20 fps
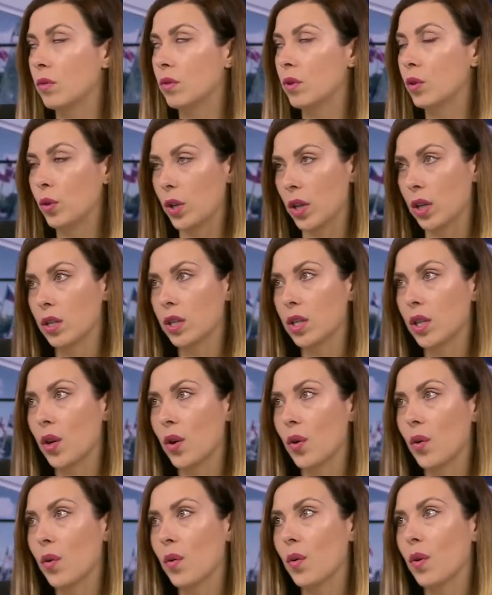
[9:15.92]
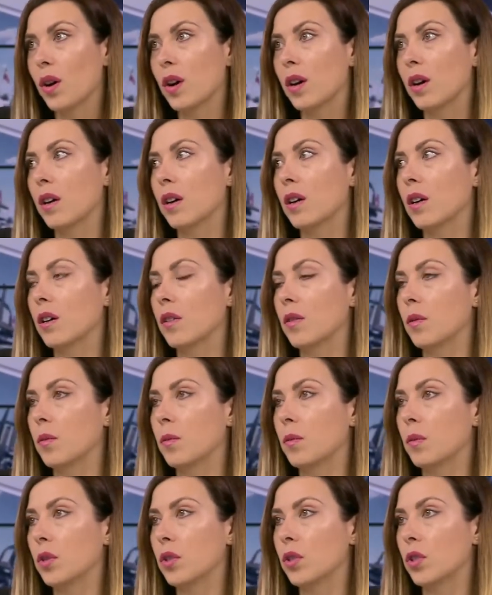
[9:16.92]
2 years ago,
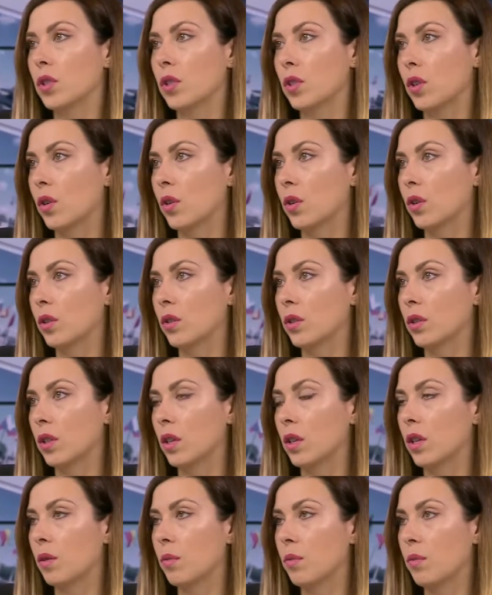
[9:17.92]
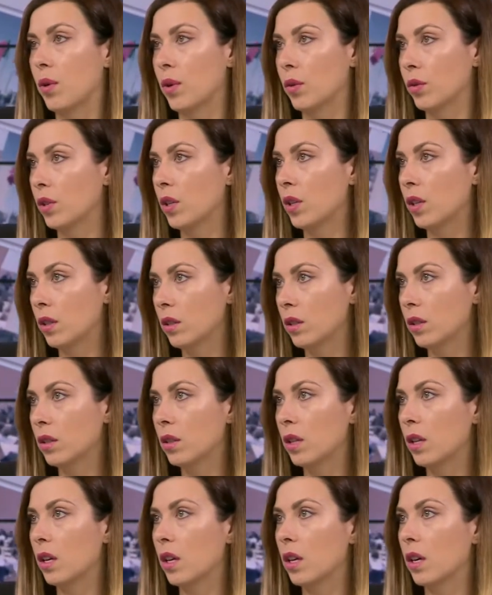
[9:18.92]
which is called Process,
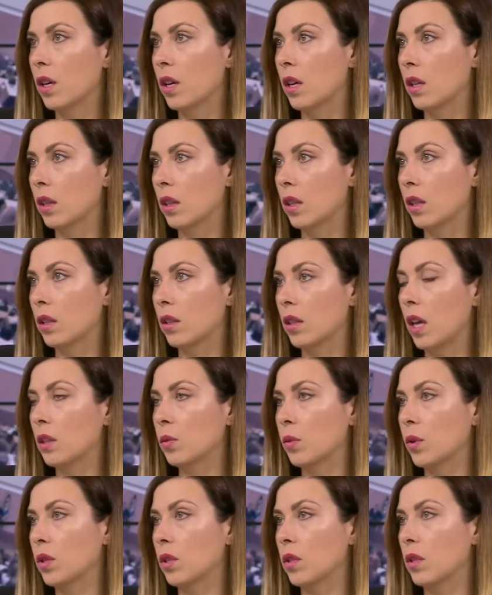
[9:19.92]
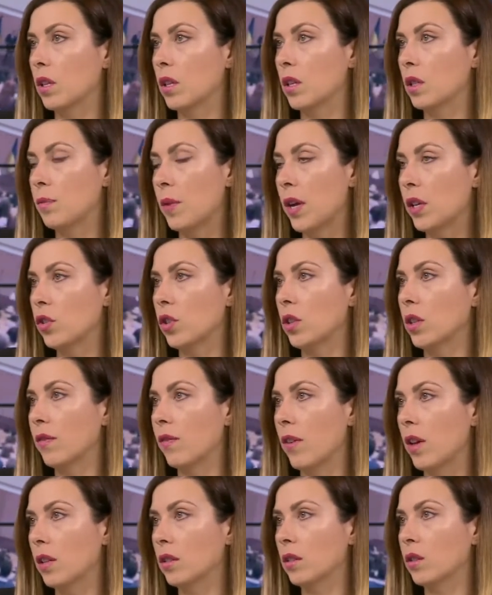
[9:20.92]
and that was the special
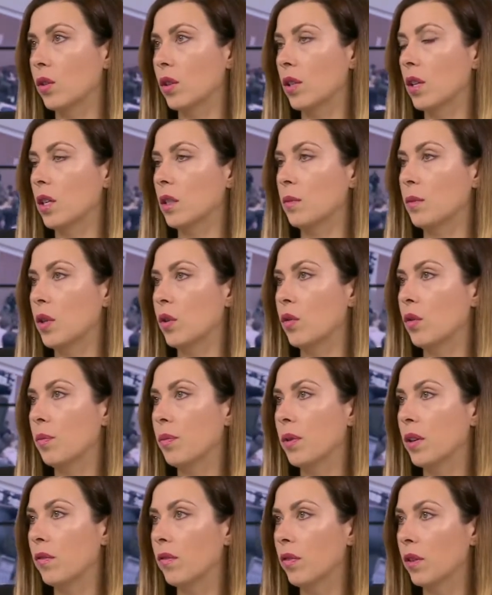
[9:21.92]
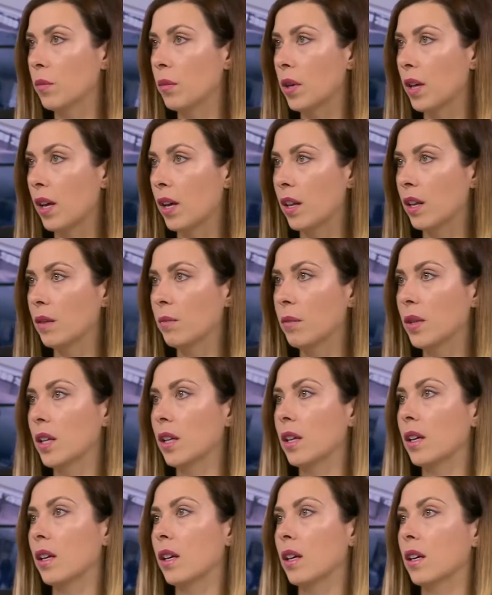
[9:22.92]
event organized by European Film
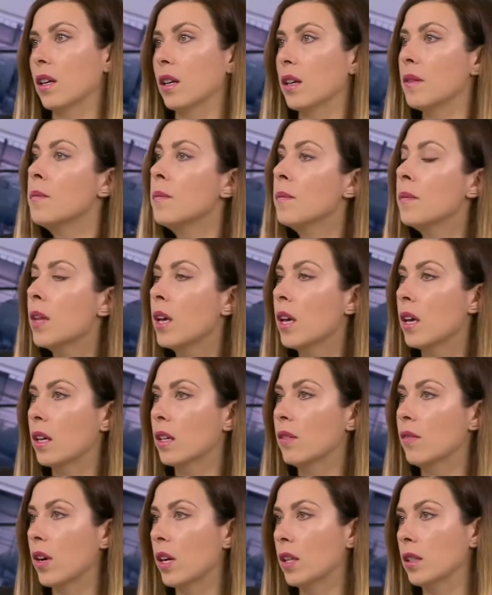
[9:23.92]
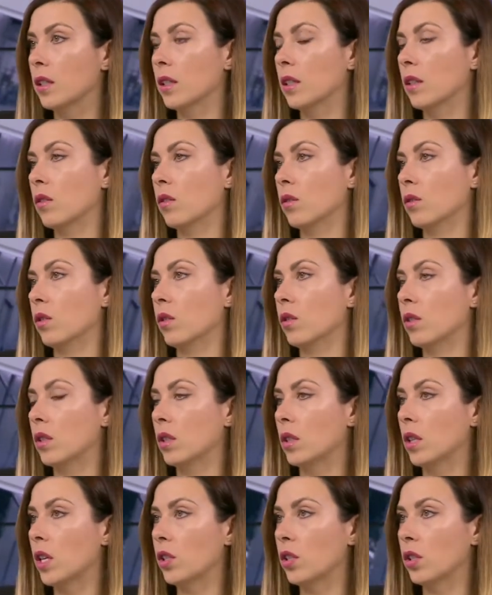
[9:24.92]
Academy, inviting also
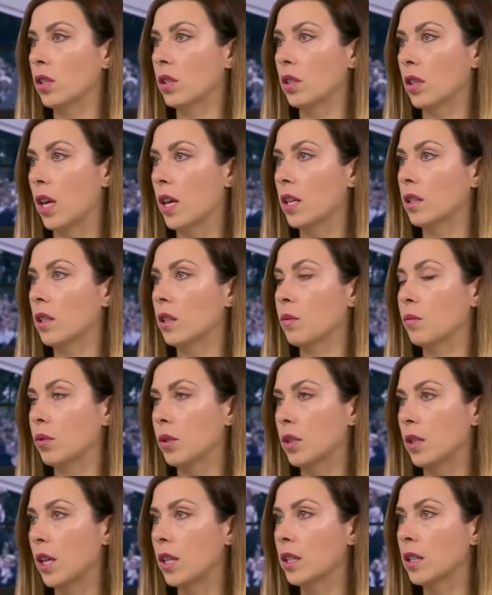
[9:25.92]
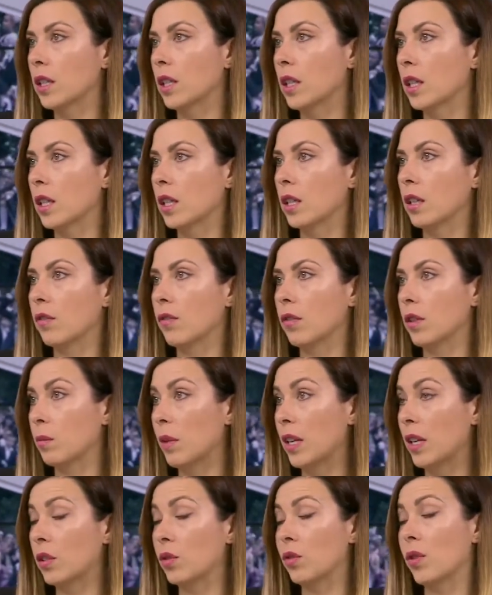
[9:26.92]
international guests and presenting the film
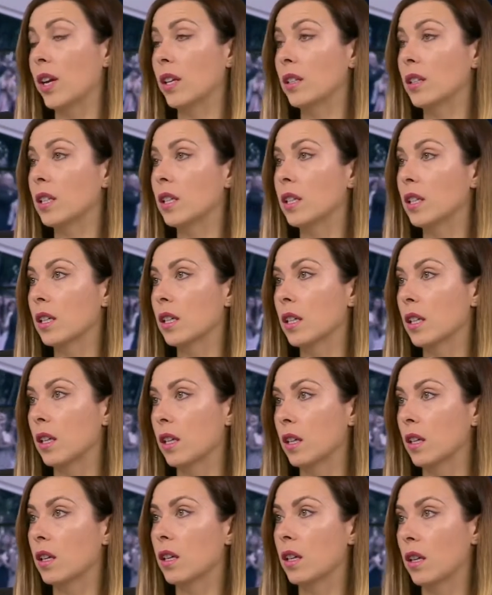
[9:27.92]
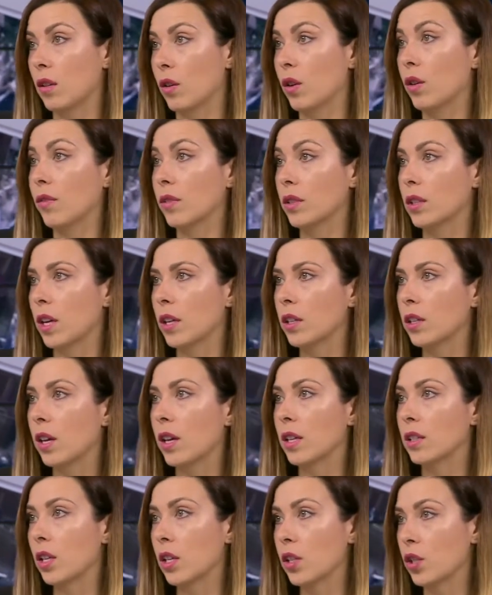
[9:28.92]
and attracting a lot of
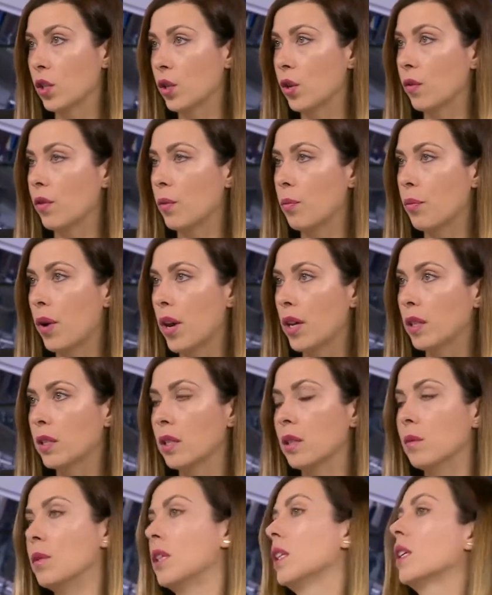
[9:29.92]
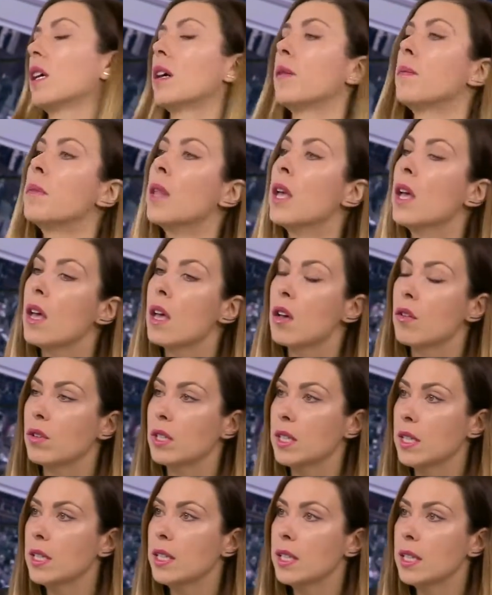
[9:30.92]
attention of the press and media.
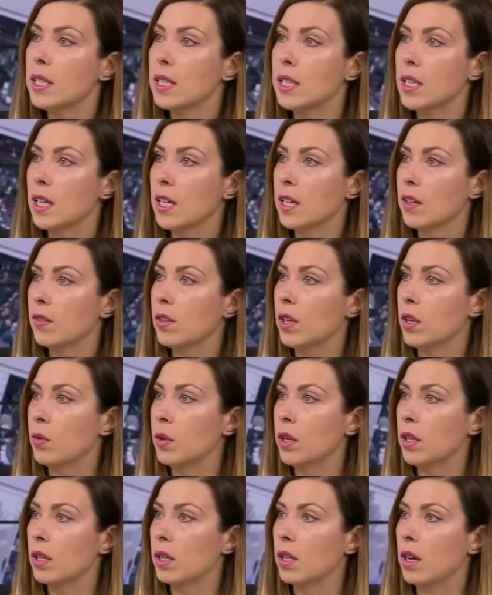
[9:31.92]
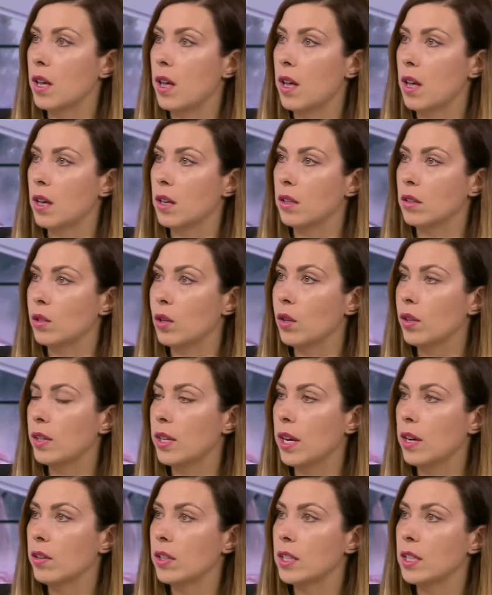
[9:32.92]
Recently in Kiev there were
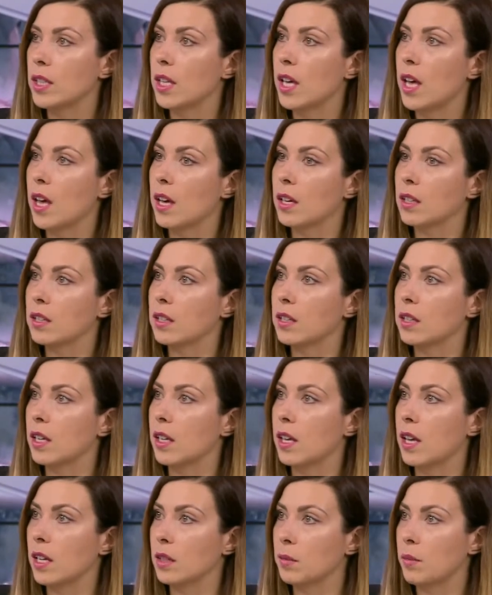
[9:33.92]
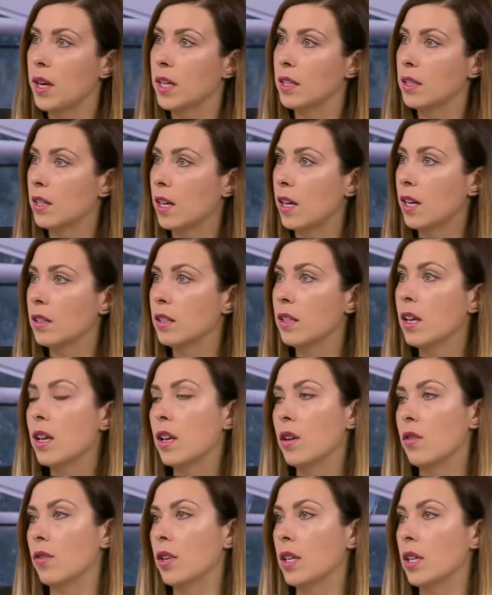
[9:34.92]
solidarity acts at Maidan,
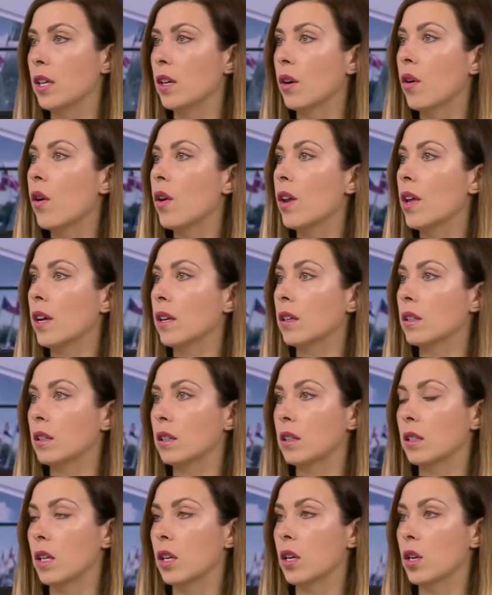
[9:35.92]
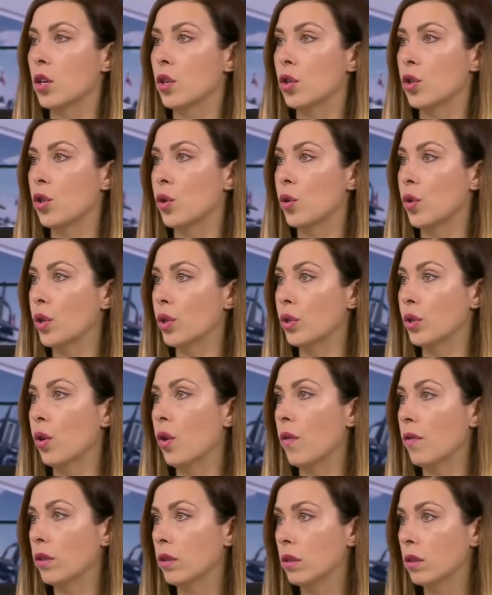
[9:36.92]
reading Oleg's short
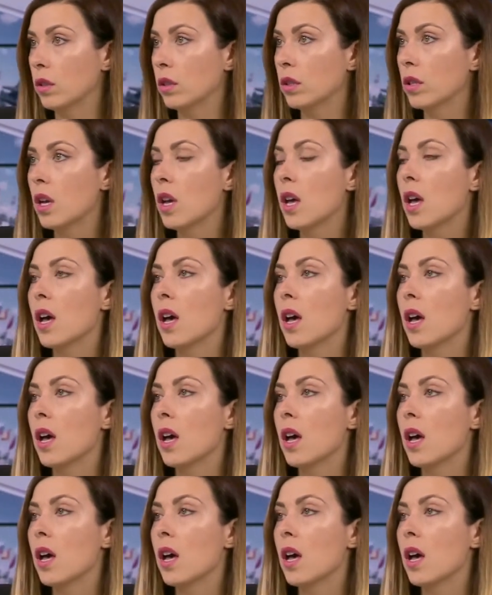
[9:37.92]
novels.